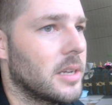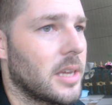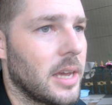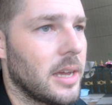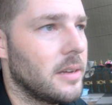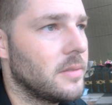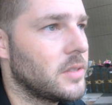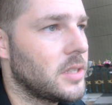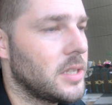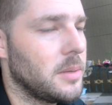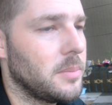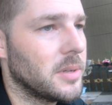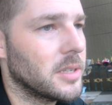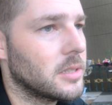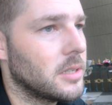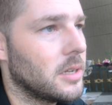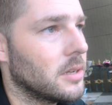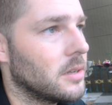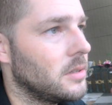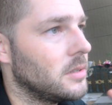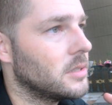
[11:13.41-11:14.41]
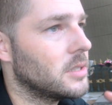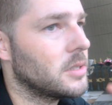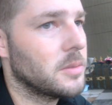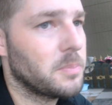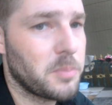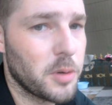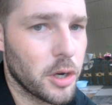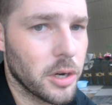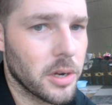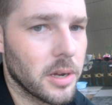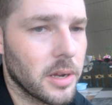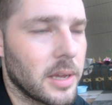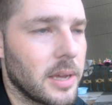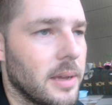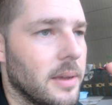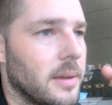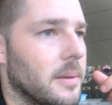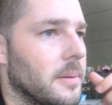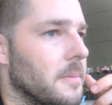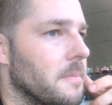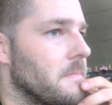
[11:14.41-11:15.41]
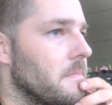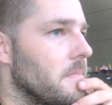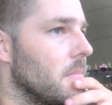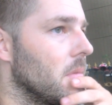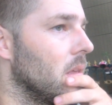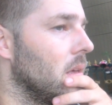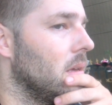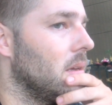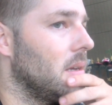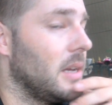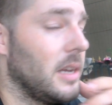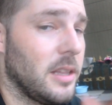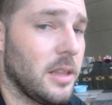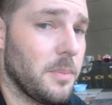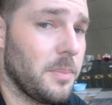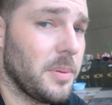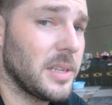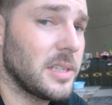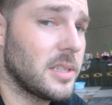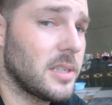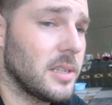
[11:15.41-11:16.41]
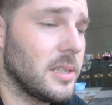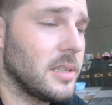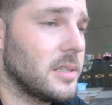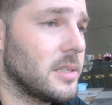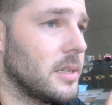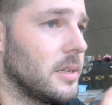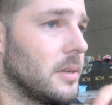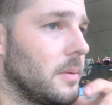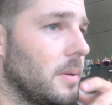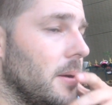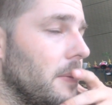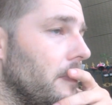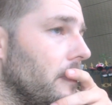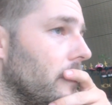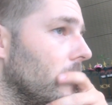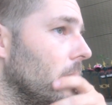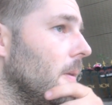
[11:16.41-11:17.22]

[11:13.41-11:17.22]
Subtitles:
KFC, McDonald's, Burger King, in the big cities anyway.